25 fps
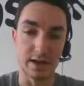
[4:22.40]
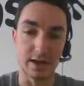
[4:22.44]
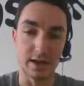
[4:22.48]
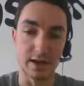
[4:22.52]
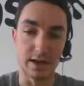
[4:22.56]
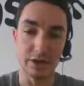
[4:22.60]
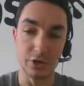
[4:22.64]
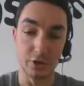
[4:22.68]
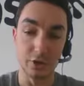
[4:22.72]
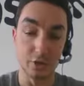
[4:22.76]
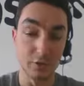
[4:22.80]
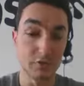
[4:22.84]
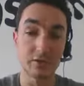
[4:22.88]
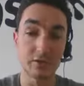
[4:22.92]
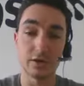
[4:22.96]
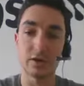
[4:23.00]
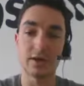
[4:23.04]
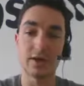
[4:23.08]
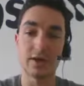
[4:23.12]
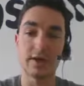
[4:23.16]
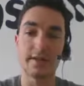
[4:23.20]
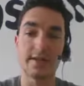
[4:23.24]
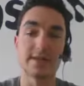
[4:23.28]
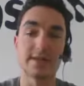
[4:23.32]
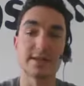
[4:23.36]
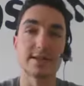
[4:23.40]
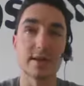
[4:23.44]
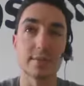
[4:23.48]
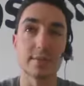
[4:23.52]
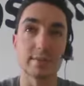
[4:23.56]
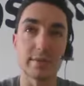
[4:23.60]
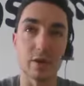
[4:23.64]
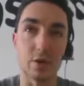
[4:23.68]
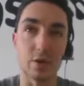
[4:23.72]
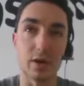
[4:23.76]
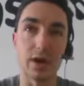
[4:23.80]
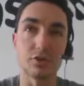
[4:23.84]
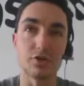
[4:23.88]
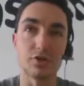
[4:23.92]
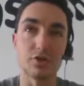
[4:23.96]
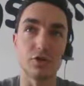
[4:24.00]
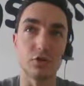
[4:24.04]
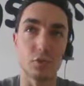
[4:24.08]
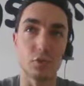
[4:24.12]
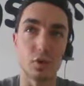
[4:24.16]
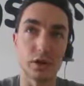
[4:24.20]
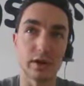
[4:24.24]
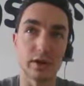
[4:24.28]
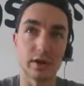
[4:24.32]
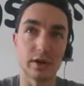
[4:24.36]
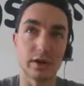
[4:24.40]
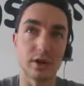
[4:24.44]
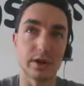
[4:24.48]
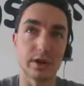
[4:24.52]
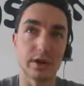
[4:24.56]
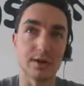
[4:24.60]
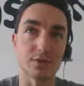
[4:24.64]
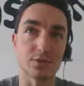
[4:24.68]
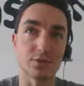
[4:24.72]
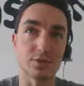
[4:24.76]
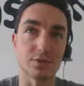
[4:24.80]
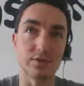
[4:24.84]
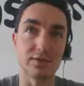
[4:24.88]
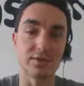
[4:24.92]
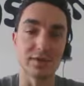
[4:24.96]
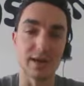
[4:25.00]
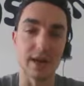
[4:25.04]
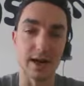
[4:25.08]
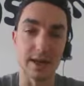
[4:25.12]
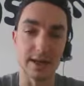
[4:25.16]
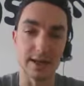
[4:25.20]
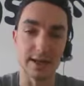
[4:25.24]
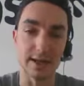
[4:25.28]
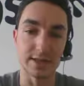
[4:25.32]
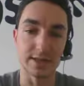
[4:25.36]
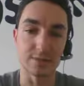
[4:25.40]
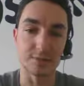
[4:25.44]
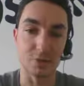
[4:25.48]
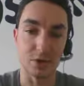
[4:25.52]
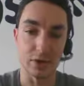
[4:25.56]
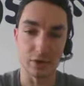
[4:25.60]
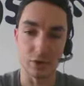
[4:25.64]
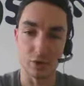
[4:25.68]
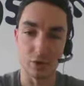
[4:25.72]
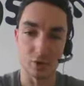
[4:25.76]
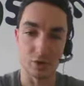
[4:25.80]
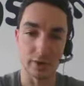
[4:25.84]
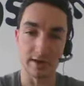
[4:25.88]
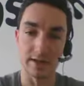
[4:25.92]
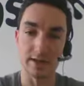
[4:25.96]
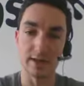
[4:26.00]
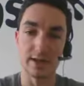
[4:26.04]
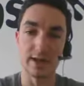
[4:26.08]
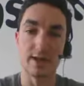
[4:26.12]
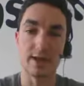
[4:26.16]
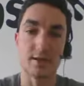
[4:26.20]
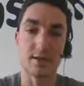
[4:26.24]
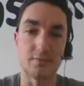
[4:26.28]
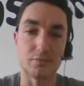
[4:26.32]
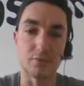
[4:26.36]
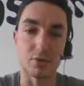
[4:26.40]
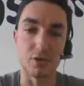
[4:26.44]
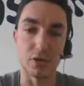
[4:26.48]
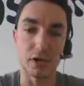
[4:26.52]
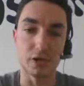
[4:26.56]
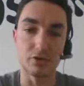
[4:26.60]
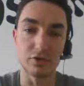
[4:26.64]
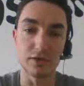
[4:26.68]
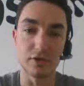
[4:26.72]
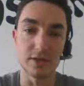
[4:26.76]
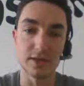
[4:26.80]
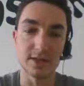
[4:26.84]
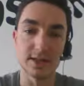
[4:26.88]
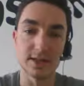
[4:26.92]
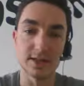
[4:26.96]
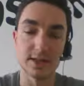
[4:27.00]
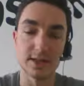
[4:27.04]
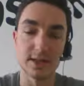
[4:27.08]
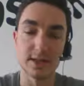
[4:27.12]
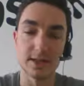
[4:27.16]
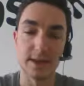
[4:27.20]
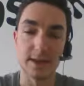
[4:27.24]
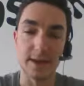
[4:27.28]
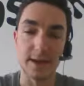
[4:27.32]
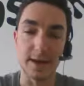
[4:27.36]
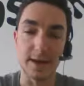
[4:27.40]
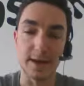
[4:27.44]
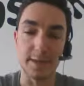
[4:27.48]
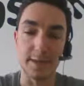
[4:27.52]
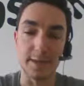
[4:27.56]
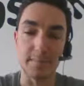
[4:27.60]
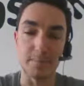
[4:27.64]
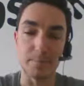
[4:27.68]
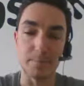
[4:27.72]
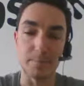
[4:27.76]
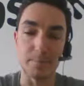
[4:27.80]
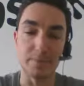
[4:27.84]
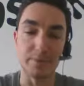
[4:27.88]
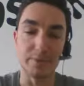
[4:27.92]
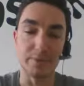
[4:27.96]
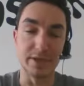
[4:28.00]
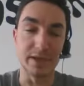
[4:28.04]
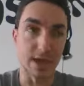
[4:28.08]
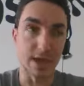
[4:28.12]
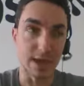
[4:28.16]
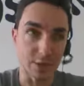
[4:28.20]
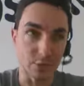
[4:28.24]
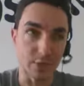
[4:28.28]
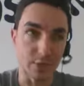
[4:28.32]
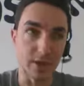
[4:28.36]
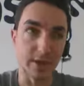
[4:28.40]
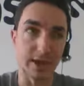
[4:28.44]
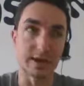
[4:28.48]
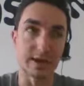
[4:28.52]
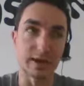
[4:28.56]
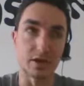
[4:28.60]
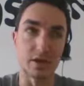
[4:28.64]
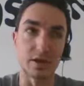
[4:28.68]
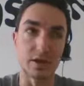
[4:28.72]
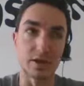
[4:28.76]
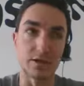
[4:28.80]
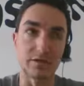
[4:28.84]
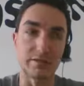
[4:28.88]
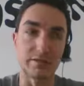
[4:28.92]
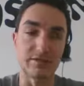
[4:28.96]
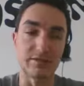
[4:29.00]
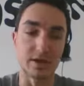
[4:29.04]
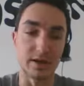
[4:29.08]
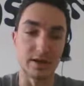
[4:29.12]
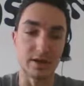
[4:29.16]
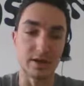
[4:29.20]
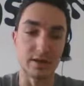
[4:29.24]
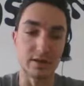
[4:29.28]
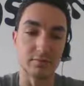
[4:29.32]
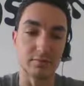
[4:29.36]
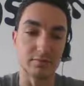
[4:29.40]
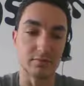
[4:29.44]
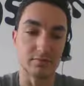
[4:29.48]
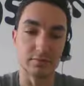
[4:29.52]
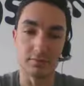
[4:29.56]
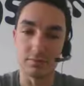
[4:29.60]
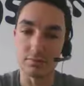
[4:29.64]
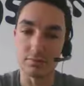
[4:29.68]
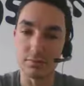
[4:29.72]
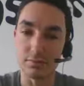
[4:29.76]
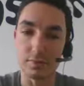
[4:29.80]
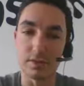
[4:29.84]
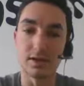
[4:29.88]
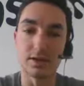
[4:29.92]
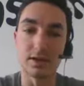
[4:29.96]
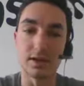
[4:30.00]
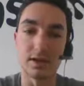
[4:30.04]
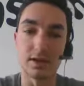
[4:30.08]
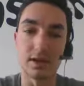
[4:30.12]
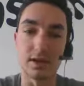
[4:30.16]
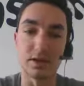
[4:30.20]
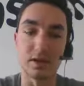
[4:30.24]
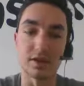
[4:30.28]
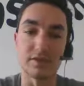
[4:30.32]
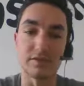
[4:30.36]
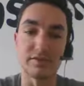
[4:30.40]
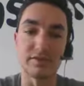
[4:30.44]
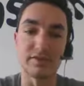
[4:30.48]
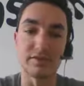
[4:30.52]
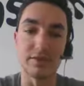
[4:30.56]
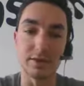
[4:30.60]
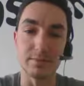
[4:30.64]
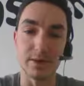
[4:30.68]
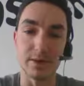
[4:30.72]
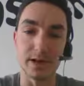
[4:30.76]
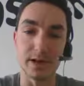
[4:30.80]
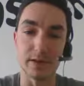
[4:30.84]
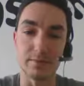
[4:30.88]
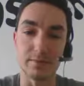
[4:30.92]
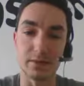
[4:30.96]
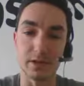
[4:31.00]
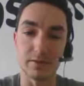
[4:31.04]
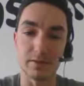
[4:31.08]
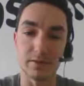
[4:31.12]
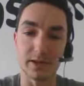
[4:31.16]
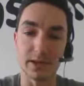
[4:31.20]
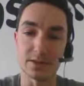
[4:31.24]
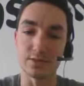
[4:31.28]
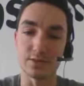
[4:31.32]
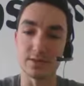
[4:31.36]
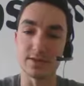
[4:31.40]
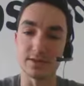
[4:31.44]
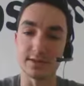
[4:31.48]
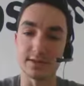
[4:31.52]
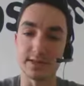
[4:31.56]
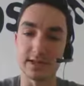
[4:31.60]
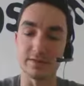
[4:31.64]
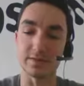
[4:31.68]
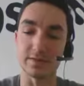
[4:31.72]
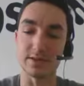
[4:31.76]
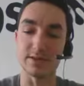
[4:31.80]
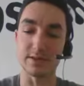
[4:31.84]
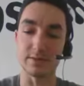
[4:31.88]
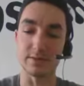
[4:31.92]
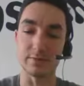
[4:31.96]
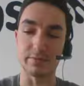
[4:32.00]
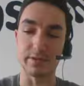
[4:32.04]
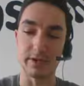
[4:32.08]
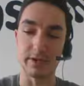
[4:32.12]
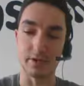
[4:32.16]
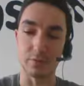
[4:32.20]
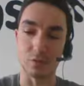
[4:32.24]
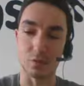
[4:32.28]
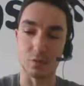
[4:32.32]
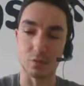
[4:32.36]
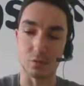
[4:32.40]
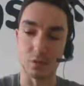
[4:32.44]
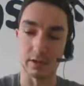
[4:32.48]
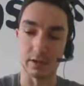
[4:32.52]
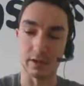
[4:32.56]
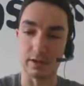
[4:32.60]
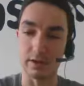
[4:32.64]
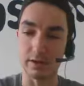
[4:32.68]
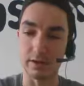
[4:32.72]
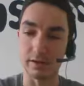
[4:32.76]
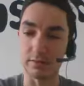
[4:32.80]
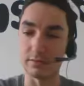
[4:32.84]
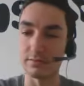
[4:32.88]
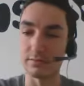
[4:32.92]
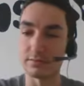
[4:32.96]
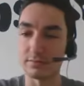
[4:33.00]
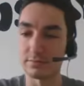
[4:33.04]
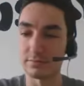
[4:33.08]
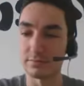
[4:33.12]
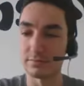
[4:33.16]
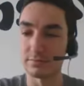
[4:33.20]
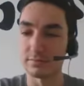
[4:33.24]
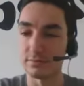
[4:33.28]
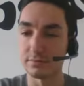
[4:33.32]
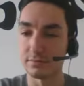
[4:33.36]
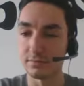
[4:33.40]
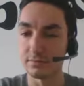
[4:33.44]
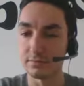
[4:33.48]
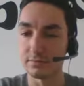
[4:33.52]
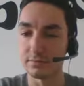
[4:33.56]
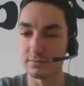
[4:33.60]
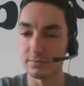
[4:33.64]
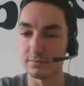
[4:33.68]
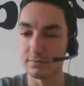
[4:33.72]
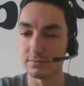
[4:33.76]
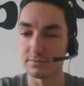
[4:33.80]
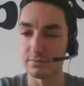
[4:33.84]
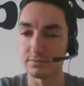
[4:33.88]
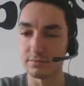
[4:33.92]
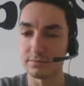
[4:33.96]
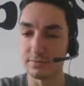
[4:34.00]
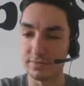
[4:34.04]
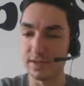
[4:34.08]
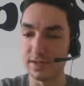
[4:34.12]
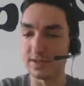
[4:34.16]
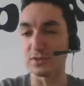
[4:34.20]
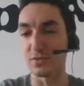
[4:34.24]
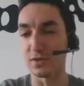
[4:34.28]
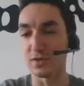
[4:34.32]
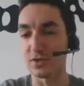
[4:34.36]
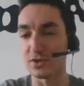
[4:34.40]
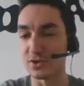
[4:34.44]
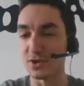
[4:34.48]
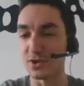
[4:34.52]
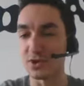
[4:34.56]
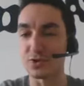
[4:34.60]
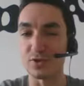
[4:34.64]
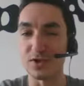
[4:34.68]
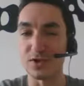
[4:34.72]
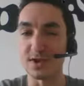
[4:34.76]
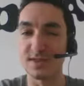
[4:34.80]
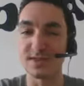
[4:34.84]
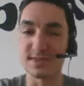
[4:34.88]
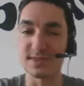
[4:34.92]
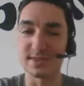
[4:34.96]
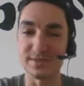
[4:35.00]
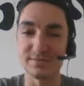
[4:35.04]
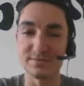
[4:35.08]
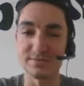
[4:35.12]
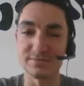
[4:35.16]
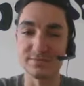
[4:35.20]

user, and this is something we're actually working on. It's one of the highest priority projects because we had a lot of feedback about that. So this is definitely something we're working on. This was to Tracy.